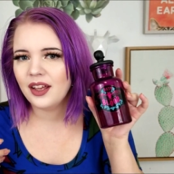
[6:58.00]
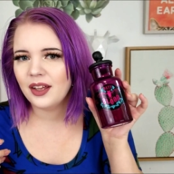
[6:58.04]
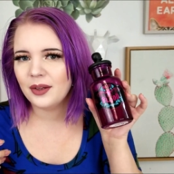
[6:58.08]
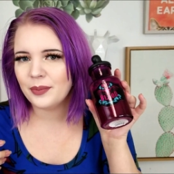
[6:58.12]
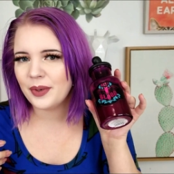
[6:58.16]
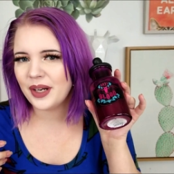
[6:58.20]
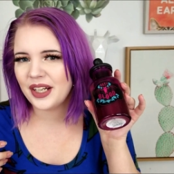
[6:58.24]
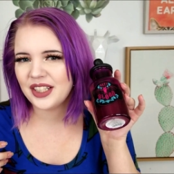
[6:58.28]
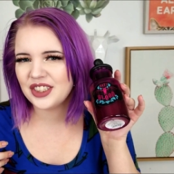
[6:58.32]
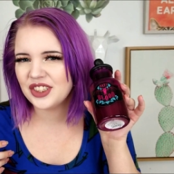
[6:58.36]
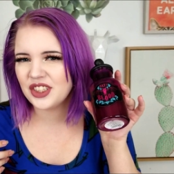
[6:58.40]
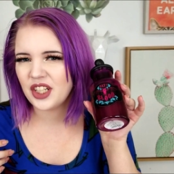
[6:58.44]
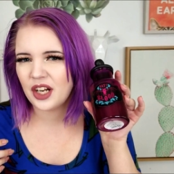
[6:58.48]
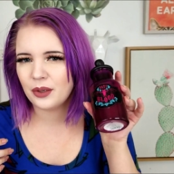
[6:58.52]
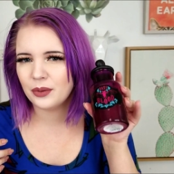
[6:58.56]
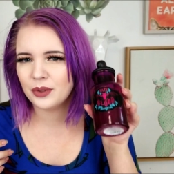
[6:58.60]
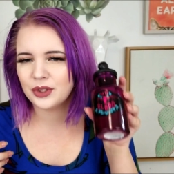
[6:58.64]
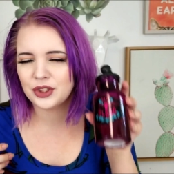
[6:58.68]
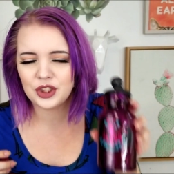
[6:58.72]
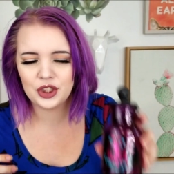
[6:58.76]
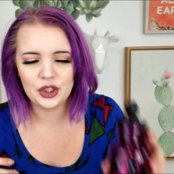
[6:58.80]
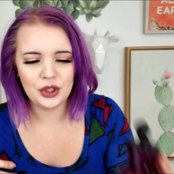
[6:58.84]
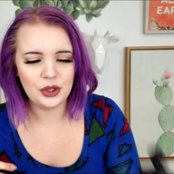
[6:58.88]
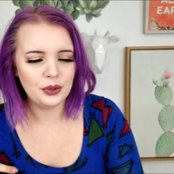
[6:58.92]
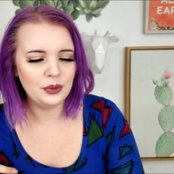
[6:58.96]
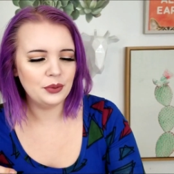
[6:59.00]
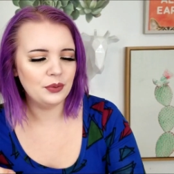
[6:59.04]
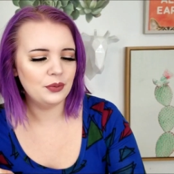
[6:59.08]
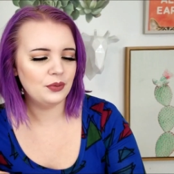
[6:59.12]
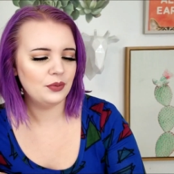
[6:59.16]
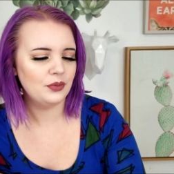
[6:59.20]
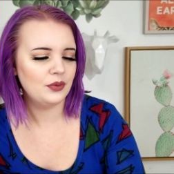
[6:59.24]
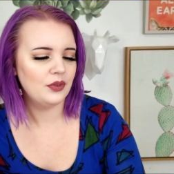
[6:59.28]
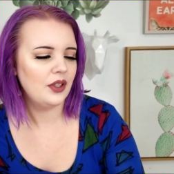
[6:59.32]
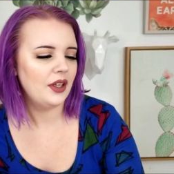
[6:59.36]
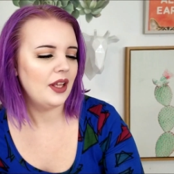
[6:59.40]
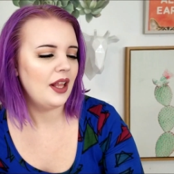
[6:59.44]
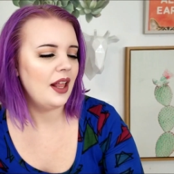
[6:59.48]
But I just thought it was cute.
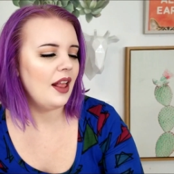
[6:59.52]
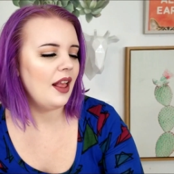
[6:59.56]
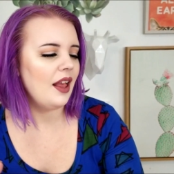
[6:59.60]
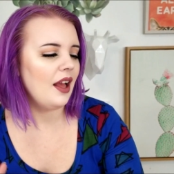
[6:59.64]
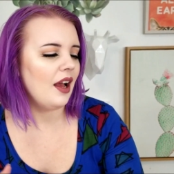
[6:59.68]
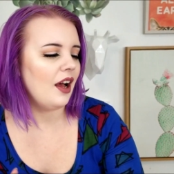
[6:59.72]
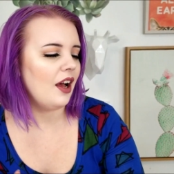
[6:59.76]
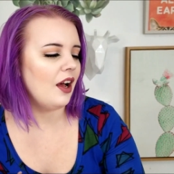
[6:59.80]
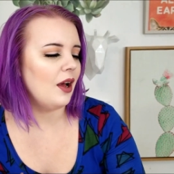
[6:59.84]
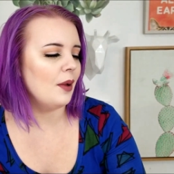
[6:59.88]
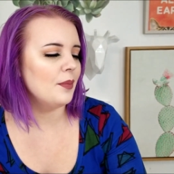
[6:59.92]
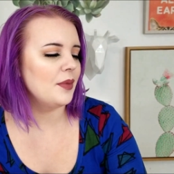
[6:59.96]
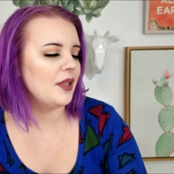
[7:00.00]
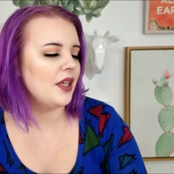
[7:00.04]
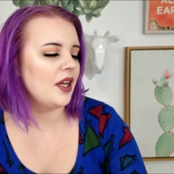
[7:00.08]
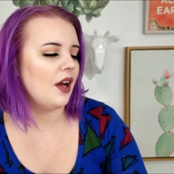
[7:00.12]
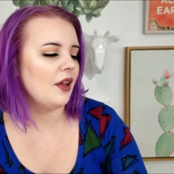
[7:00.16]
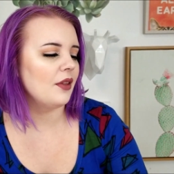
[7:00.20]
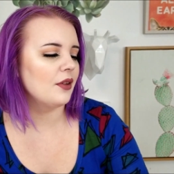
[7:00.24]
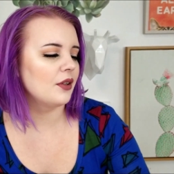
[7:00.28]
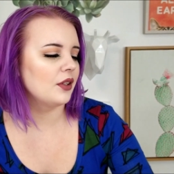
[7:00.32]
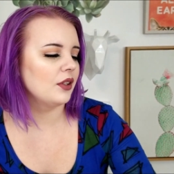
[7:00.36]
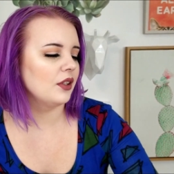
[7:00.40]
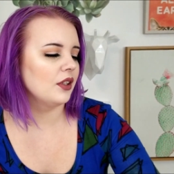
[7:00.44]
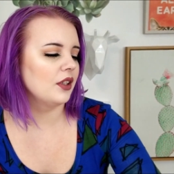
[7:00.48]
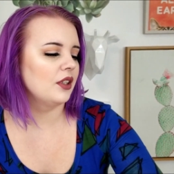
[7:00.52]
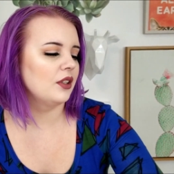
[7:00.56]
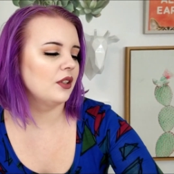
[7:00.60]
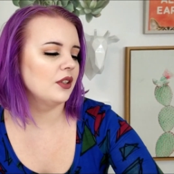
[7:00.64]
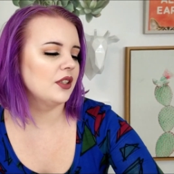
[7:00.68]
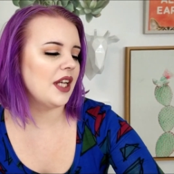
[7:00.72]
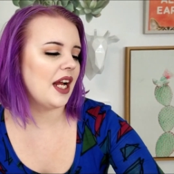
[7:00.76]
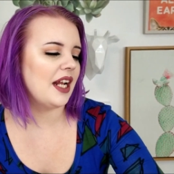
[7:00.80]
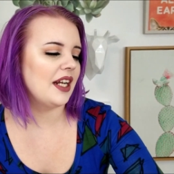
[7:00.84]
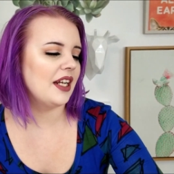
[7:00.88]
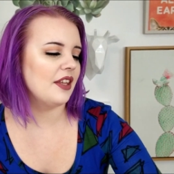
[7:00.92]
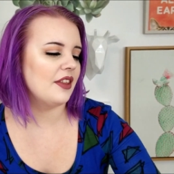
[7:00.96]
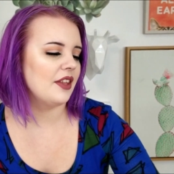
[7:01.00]
The other little
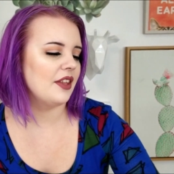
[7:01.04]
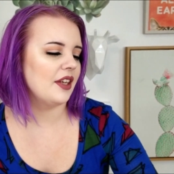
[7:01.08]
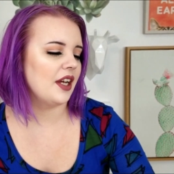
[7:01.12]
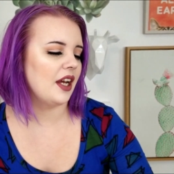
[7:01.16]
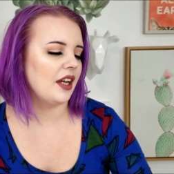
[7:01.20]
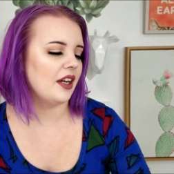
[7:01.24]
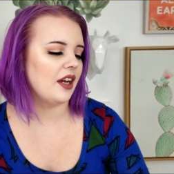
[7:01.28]
tiny thing I